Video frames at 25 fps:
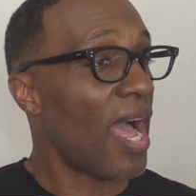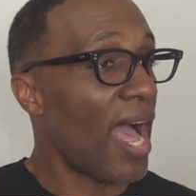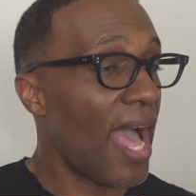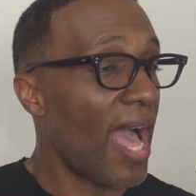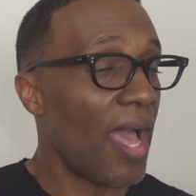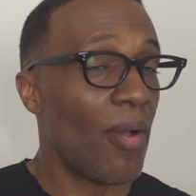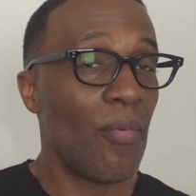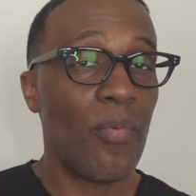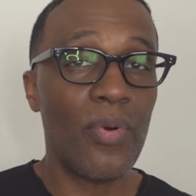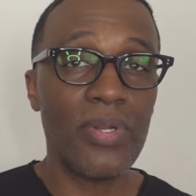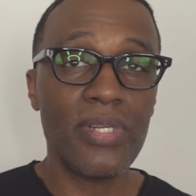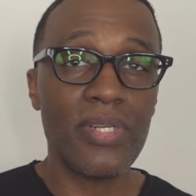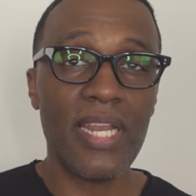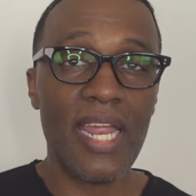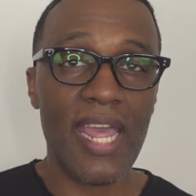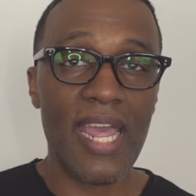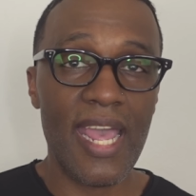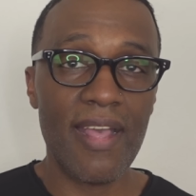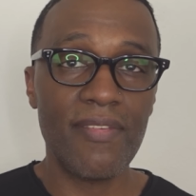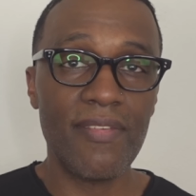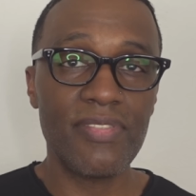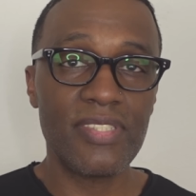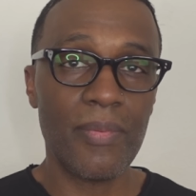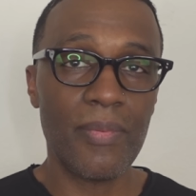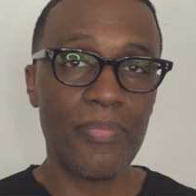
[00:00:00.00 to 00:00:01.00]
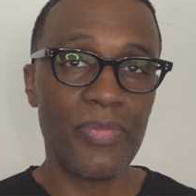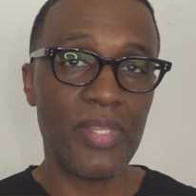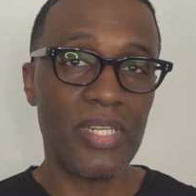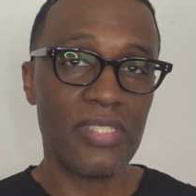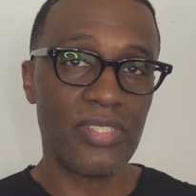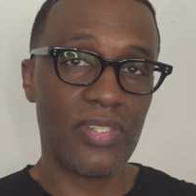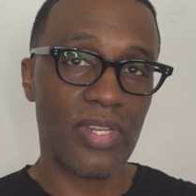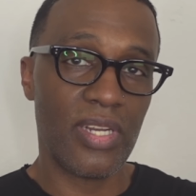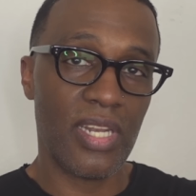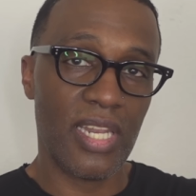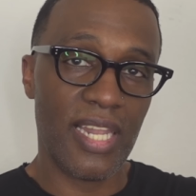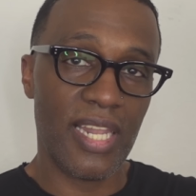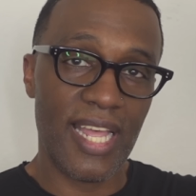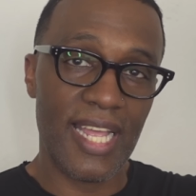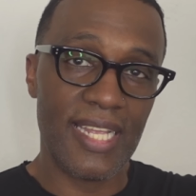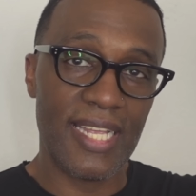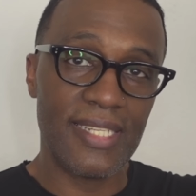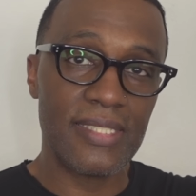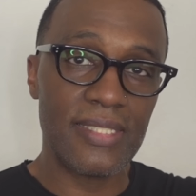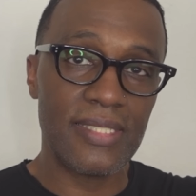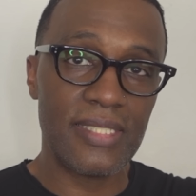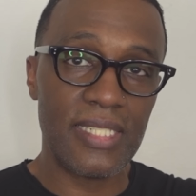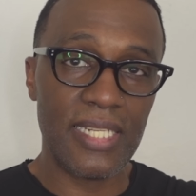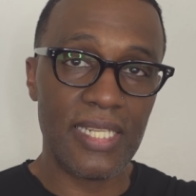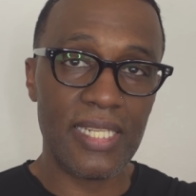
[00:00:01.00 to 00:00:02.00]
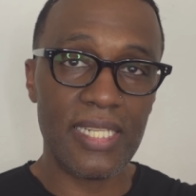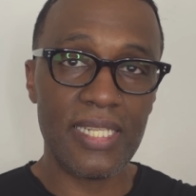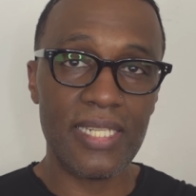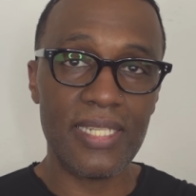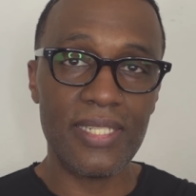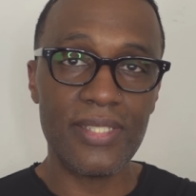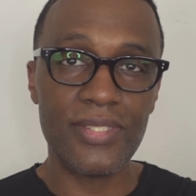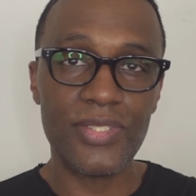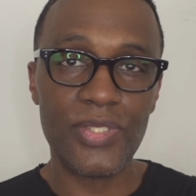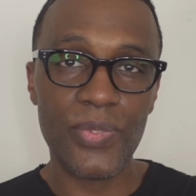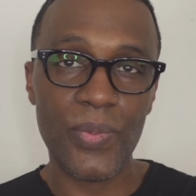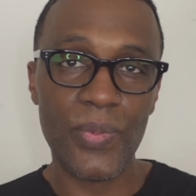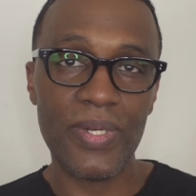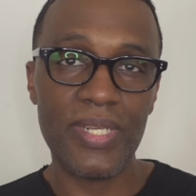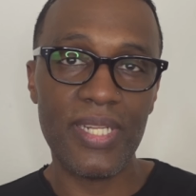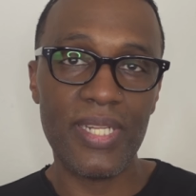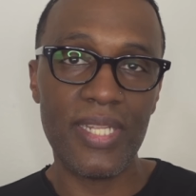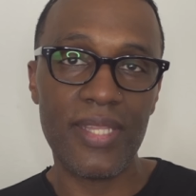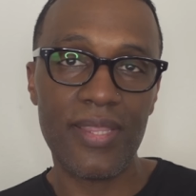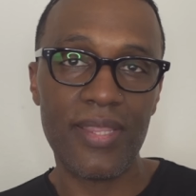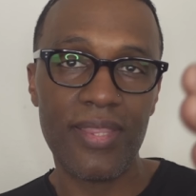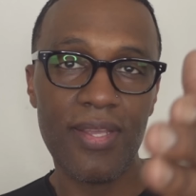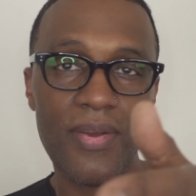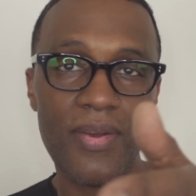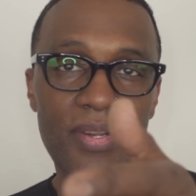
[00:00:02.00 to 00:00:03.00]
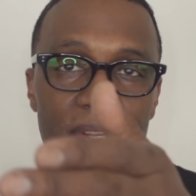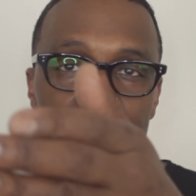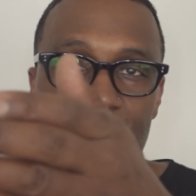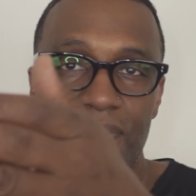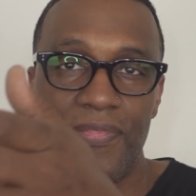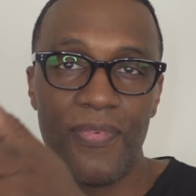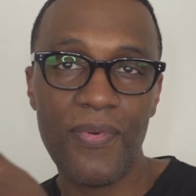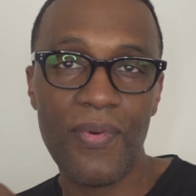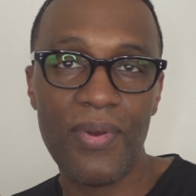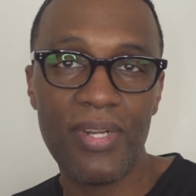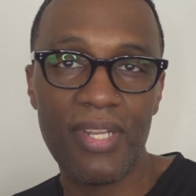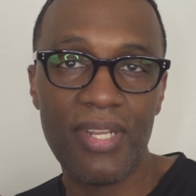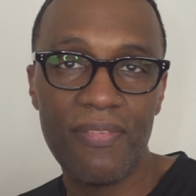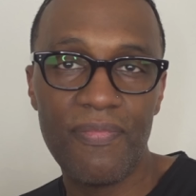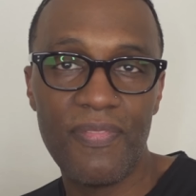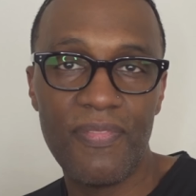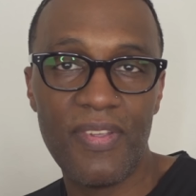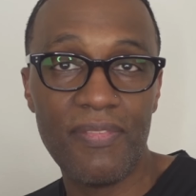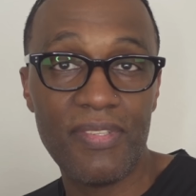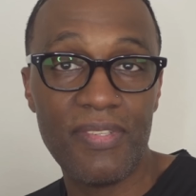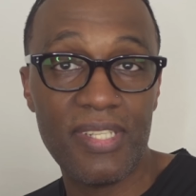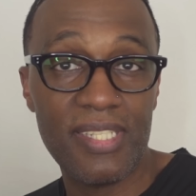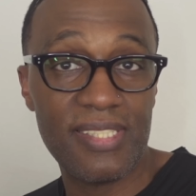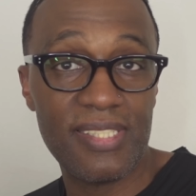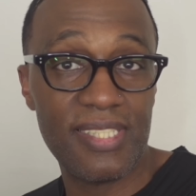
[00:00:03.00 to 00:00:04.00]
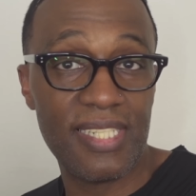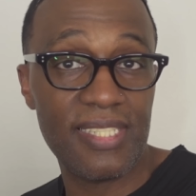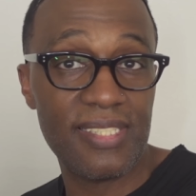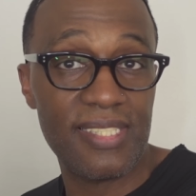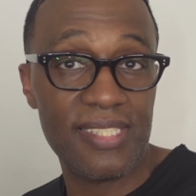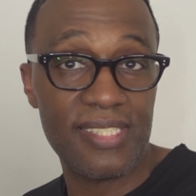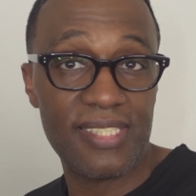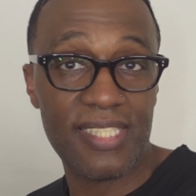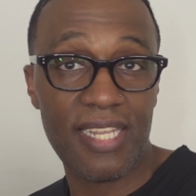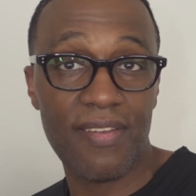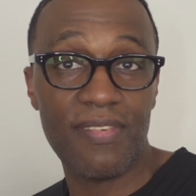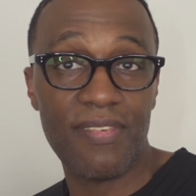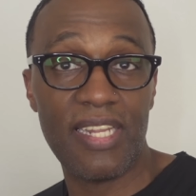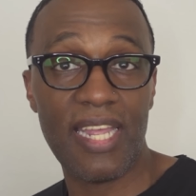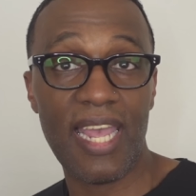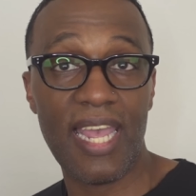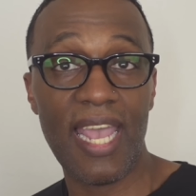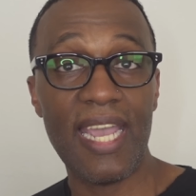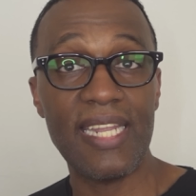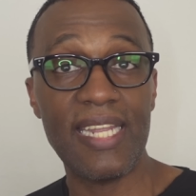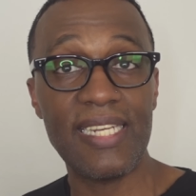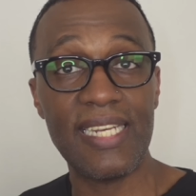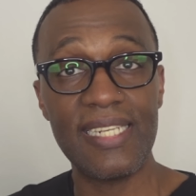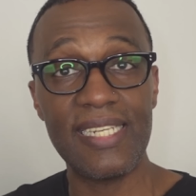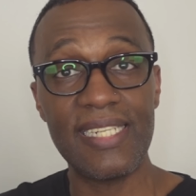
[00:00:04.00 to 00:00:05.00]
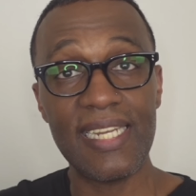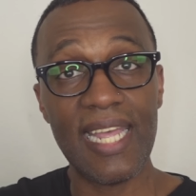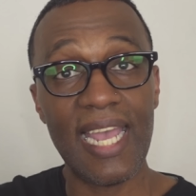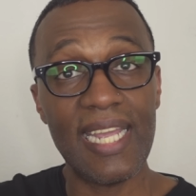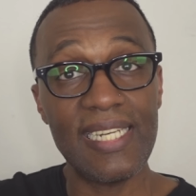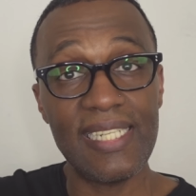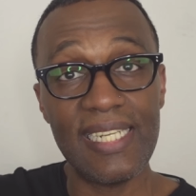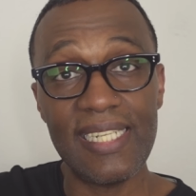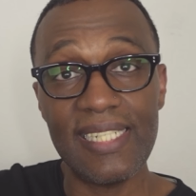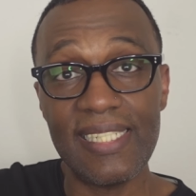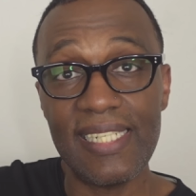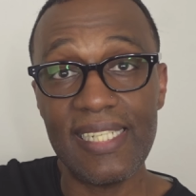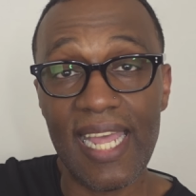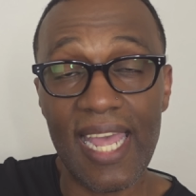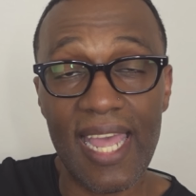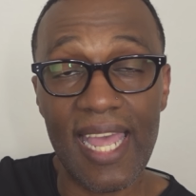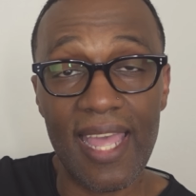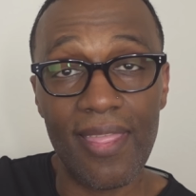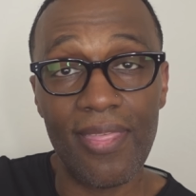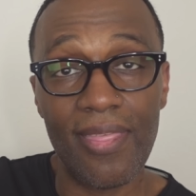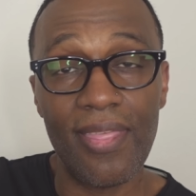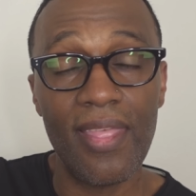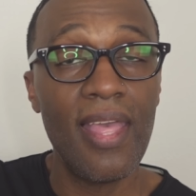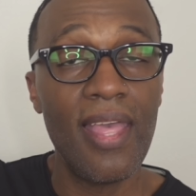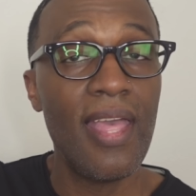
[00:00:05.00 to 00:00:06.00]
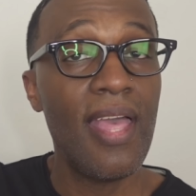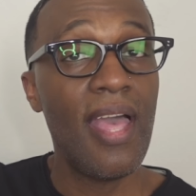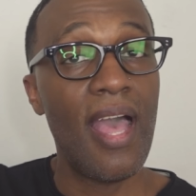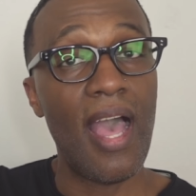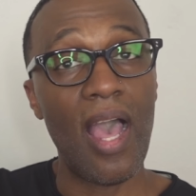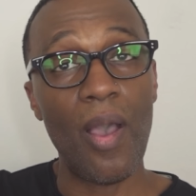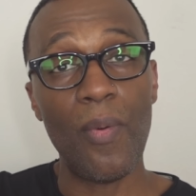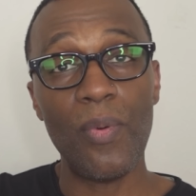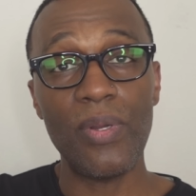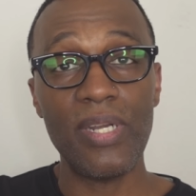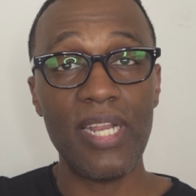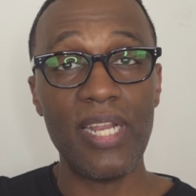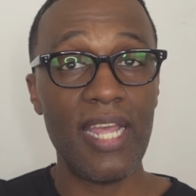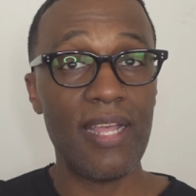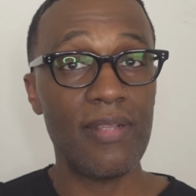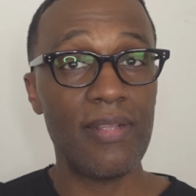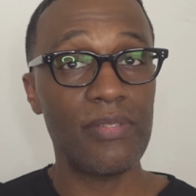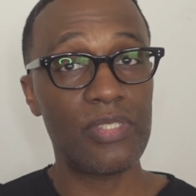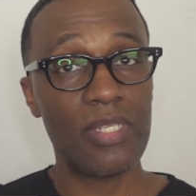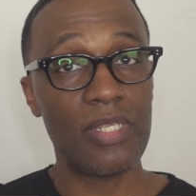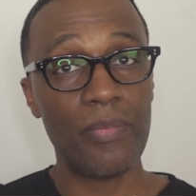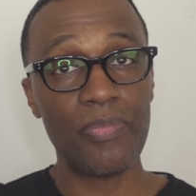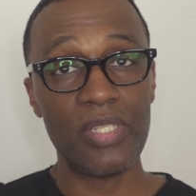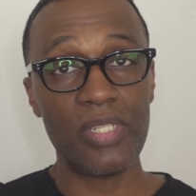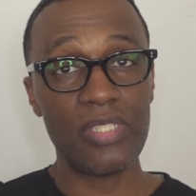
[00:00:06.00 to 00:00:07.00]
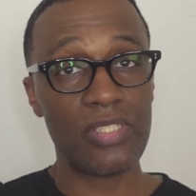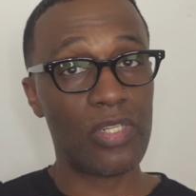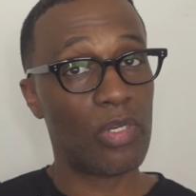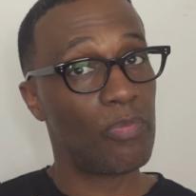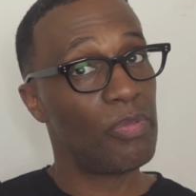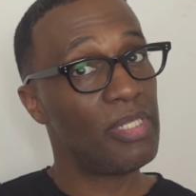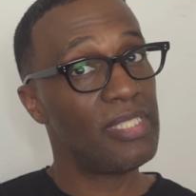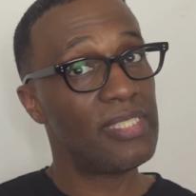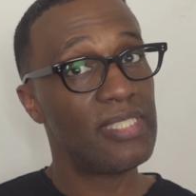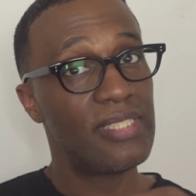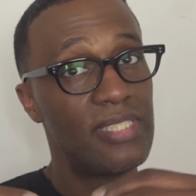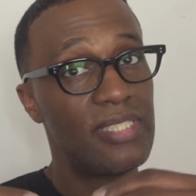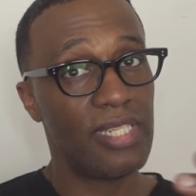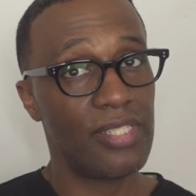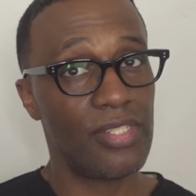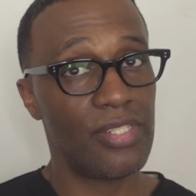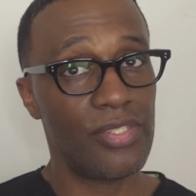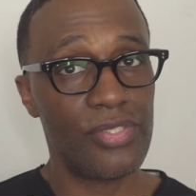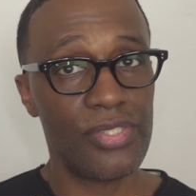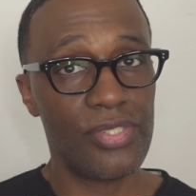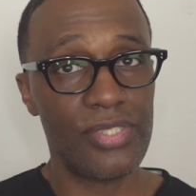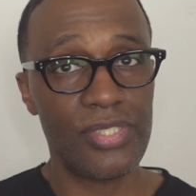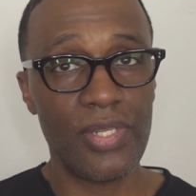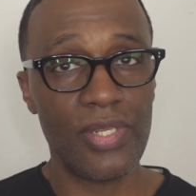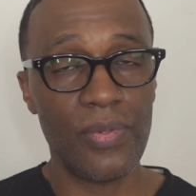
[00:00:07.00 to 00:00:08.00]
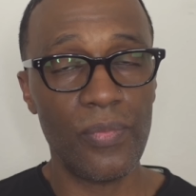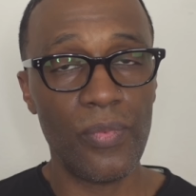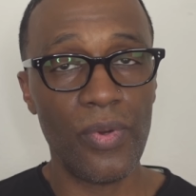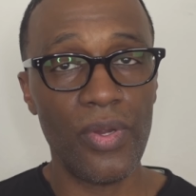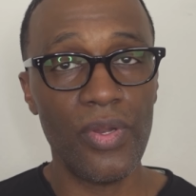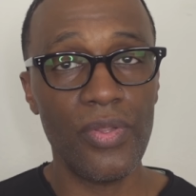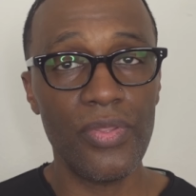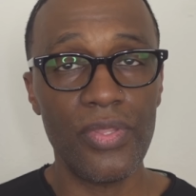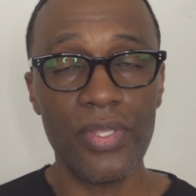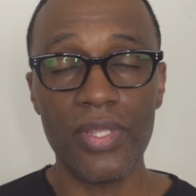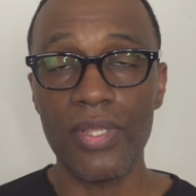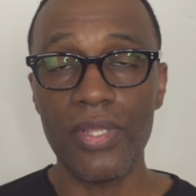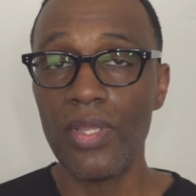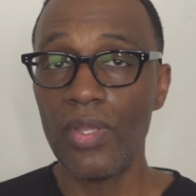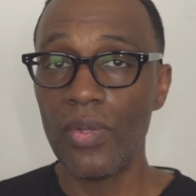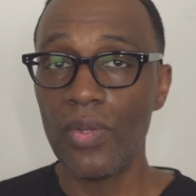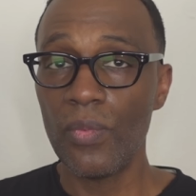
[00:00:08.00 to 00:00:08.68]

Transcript: I want to have something that's going to last 10, 20, 30, 40, 50, 60, 70, 80, 90 death. I want to have something that's going to be signature scent worthy